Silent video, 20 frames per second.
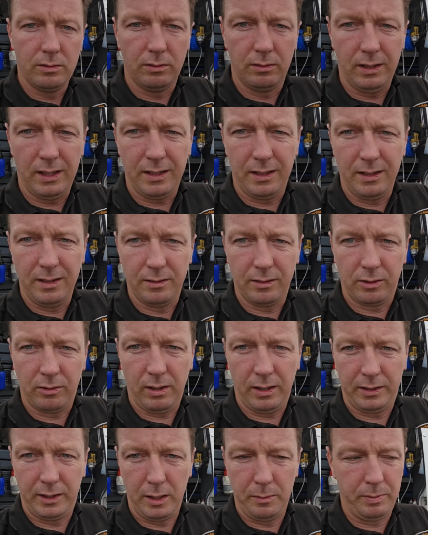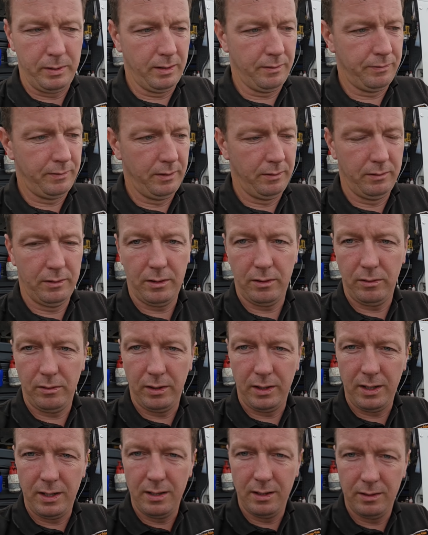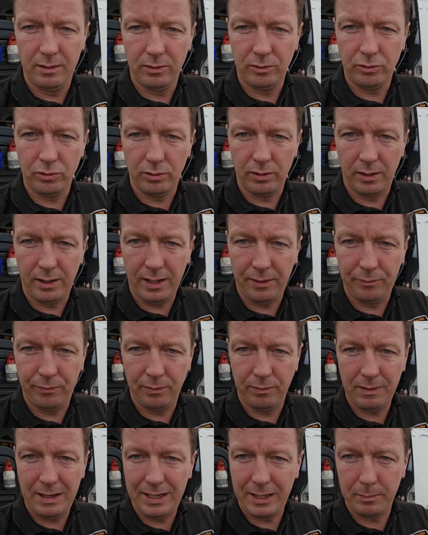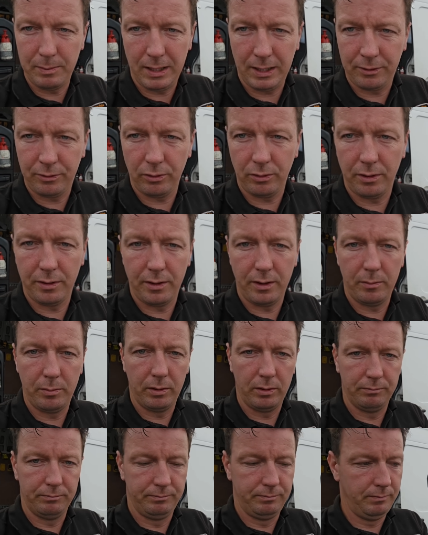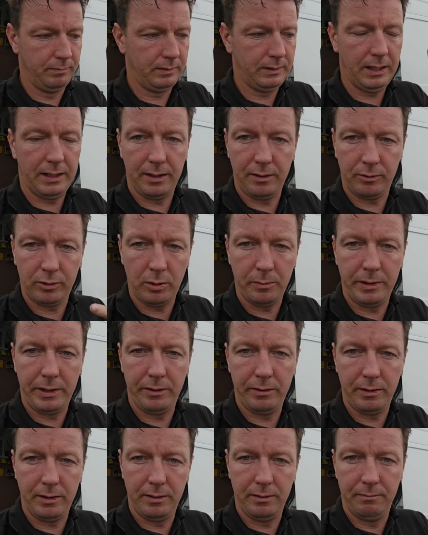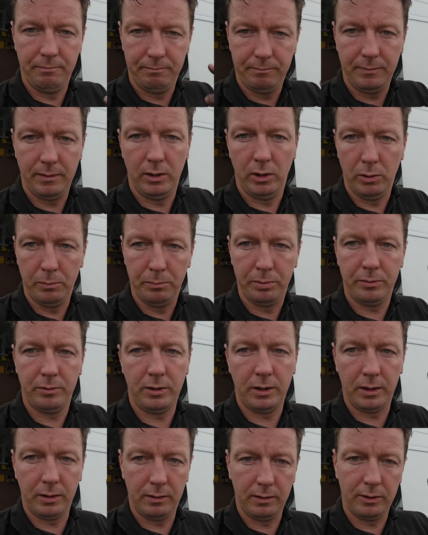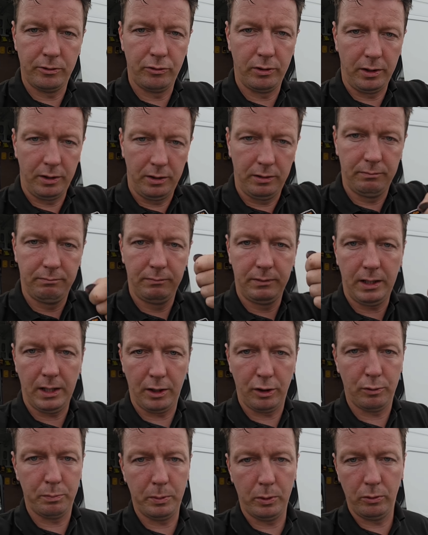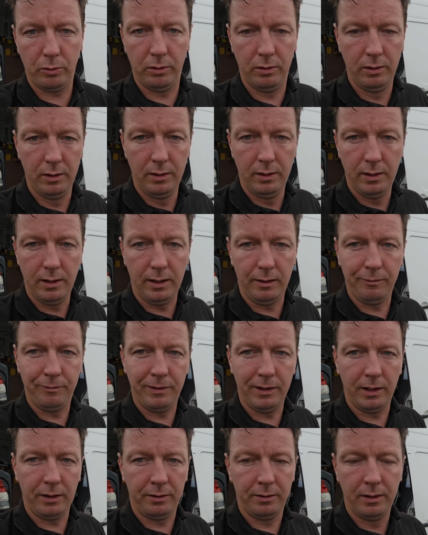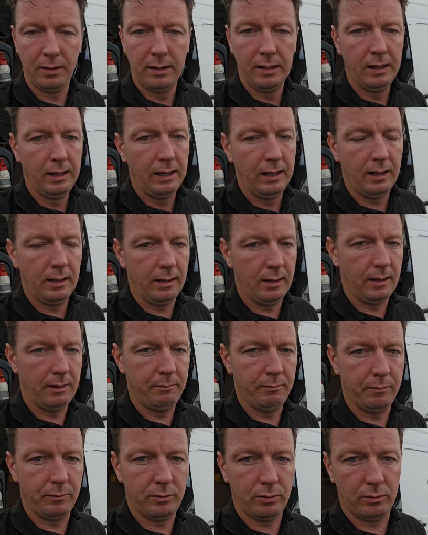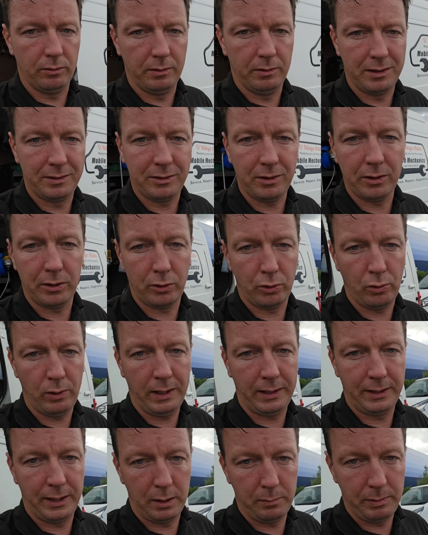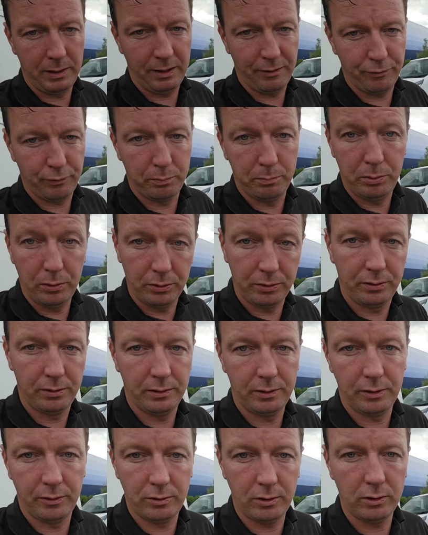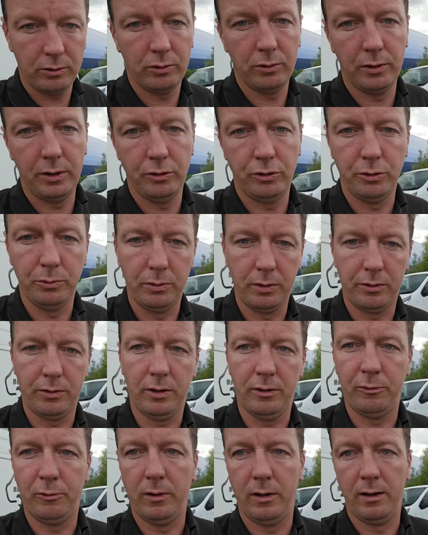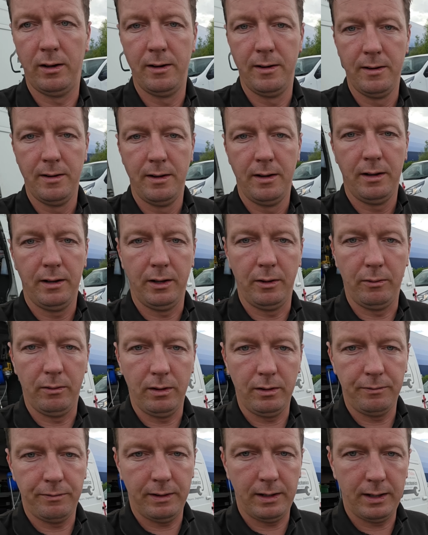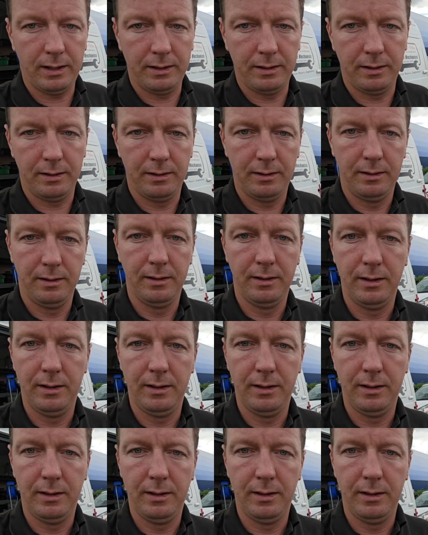So that is a cracked D P F now. Not only shouldn't it have any black soot on there, but that is coming out in lumps. You could literally get a spoon and fill it. Um, so it's got a cracked D P F, but there's also an issue with the software. Now, I've had